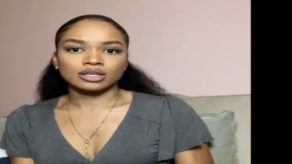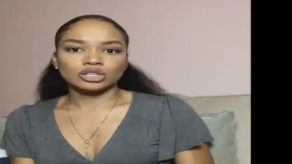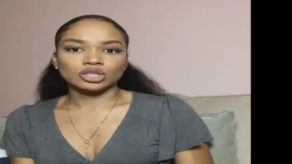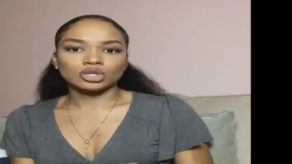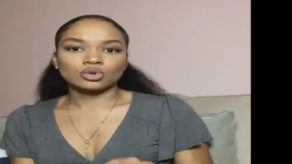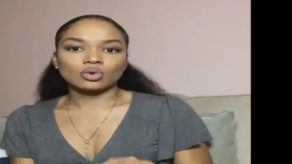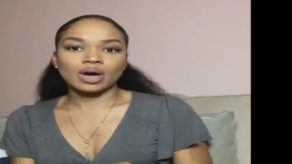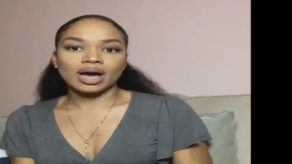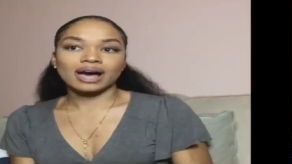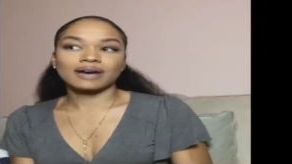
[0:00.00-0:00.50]

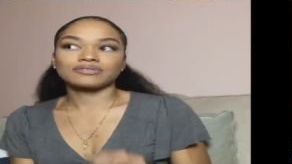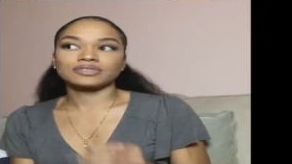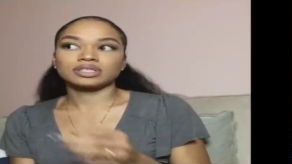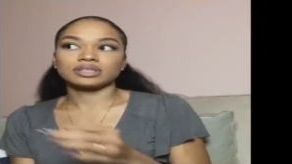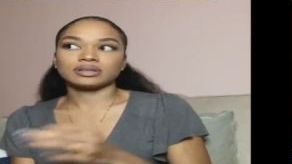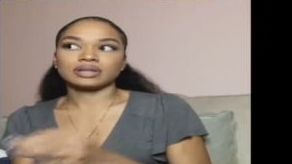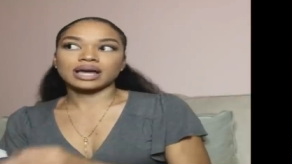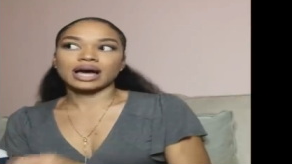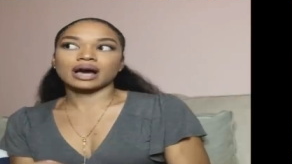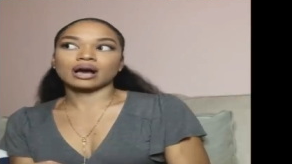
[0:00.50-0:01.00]
You have
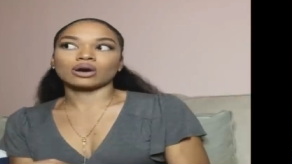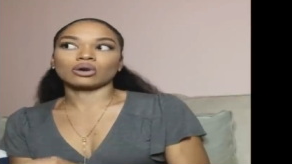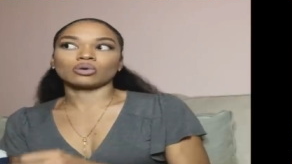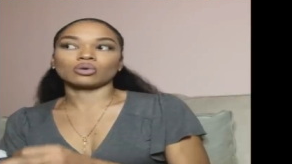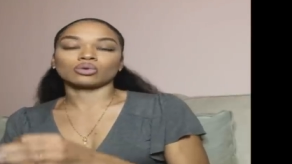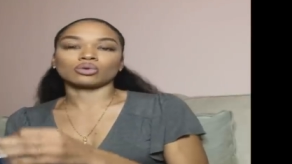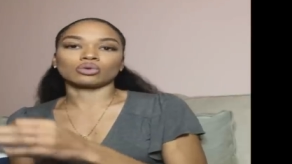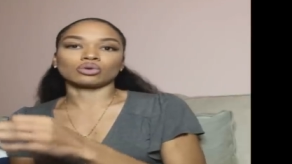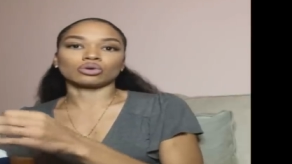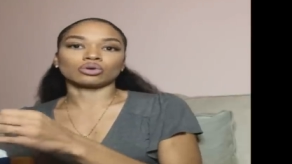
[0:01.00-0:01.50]
to
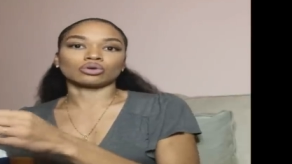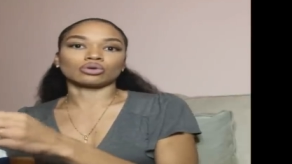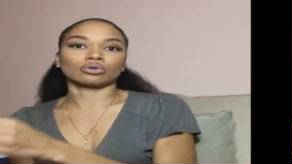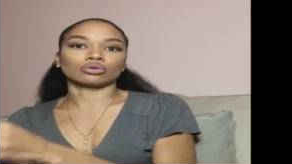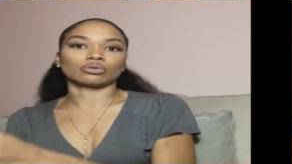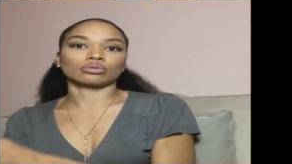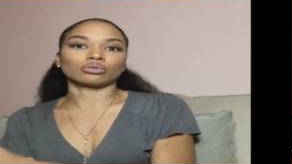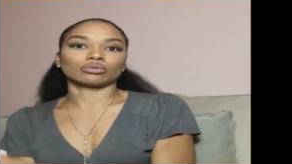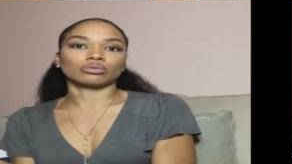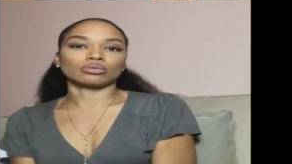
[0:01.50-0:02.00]
now
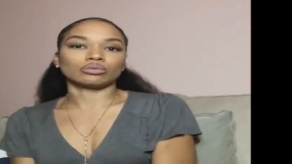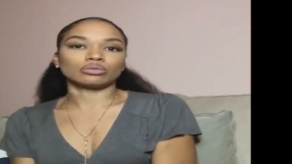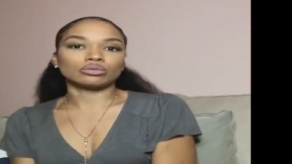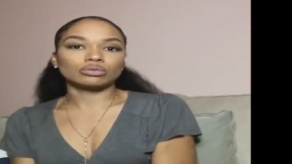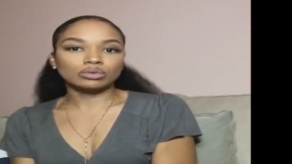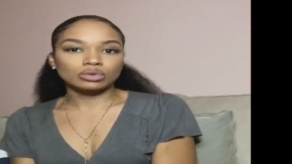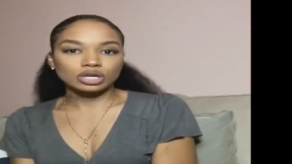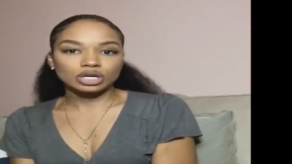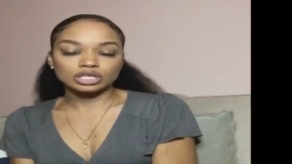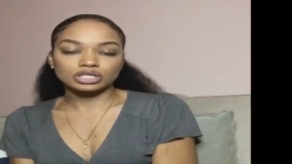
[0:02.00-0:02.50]

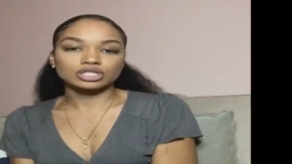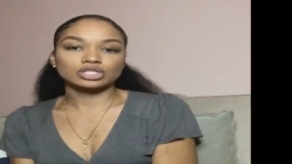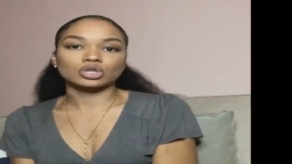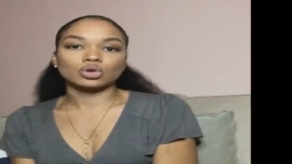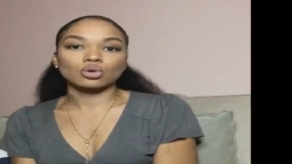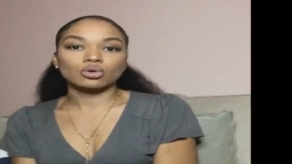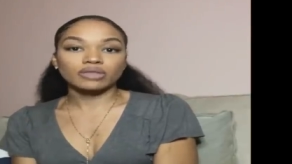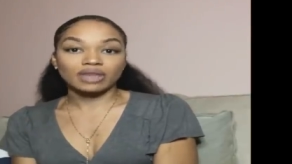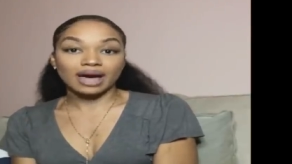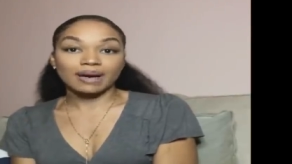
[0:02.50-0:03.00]

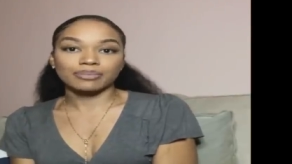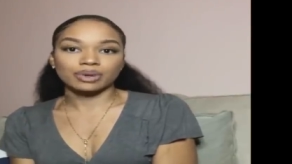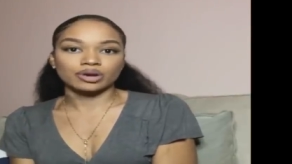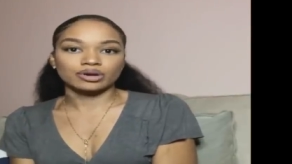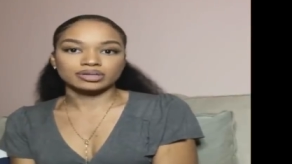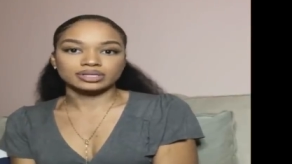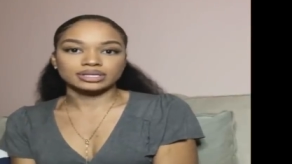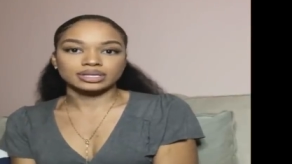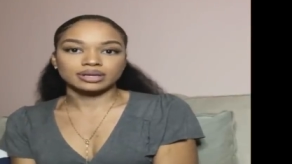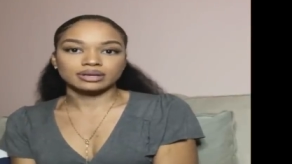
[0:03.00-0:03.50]
console that
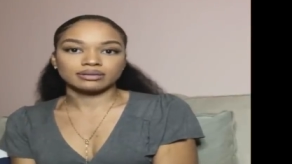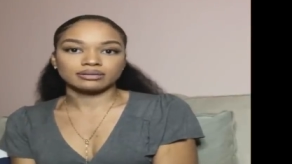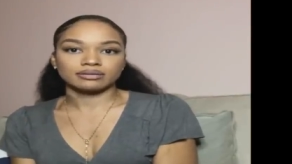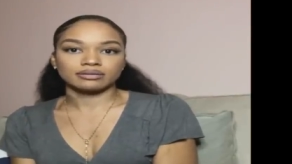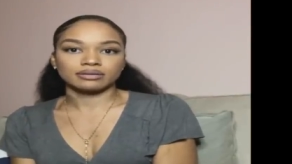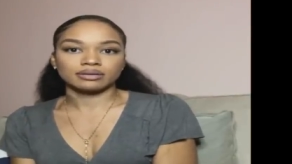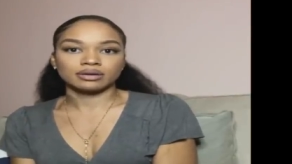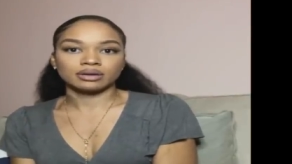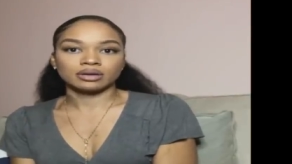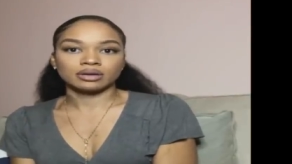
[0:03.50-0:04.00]
person.